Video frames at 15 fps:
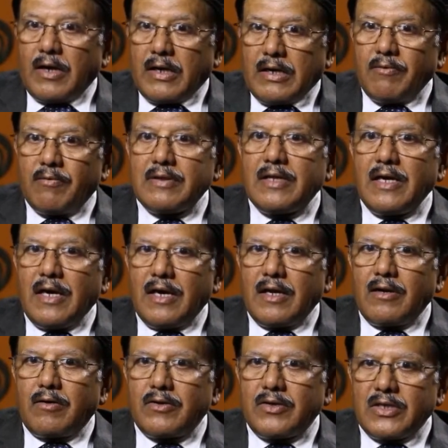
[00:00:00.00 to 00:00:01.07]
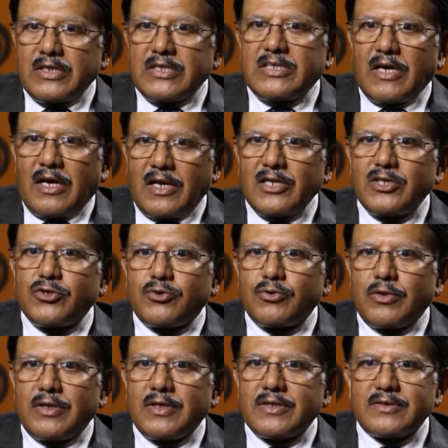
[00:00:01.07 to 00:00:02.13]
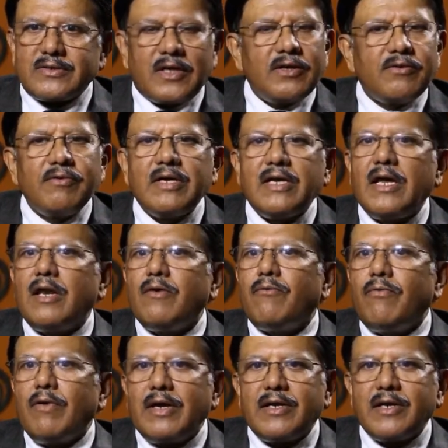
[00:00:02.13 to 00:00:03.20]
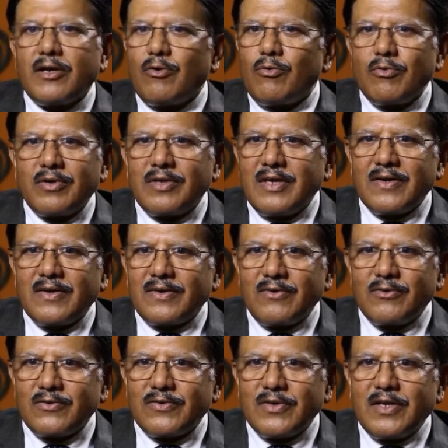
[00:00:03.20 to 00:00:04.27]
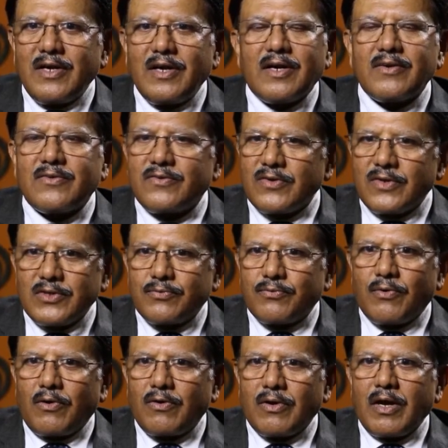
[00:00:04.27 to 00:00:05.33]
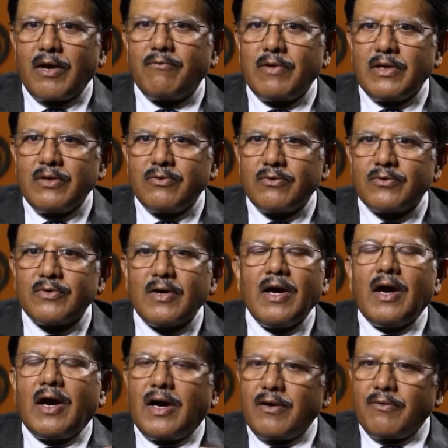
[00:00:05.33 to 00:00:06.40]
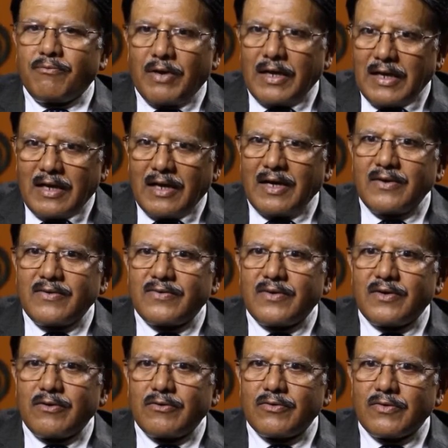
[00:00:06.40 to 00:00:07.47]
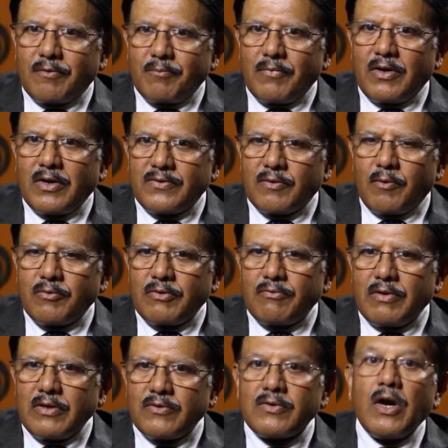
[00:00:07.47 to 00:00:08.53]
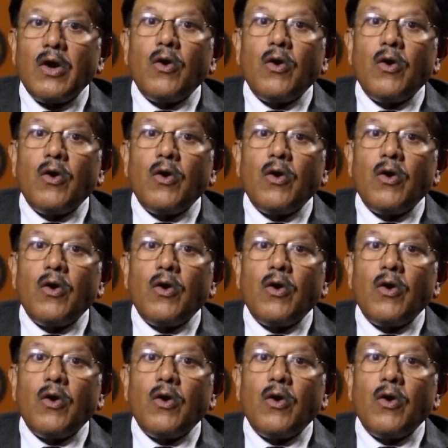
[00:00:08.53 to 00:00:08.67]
Given the challenge to us, and we really went around the city and searched for venues and finalized some of the venues